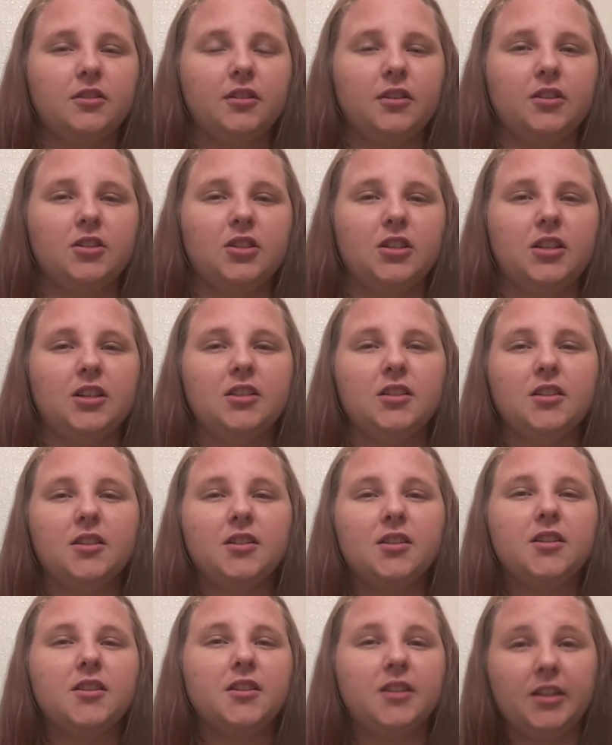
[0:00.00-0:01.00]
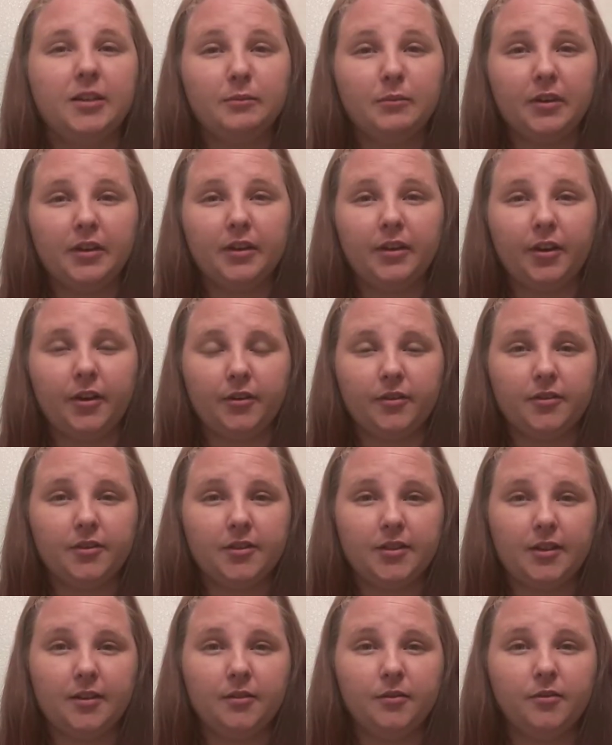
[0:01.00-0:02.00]
like, she doesn't seem like
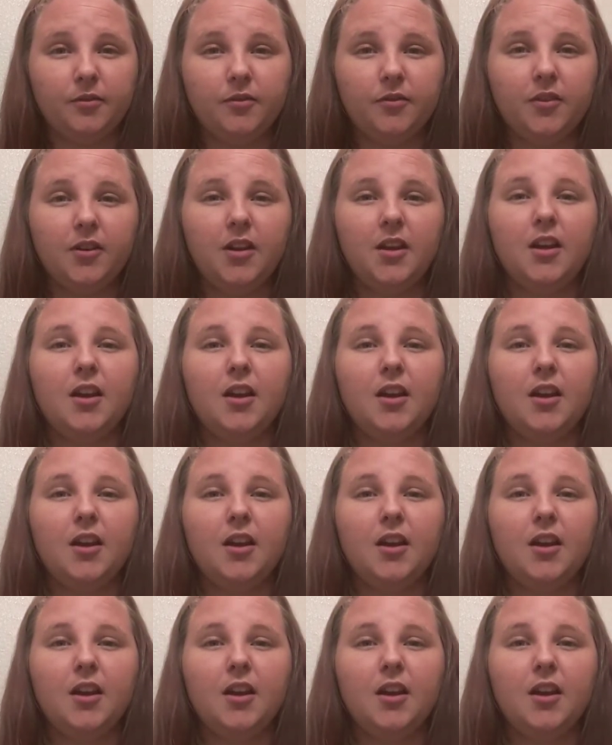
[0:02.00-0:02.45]
herself.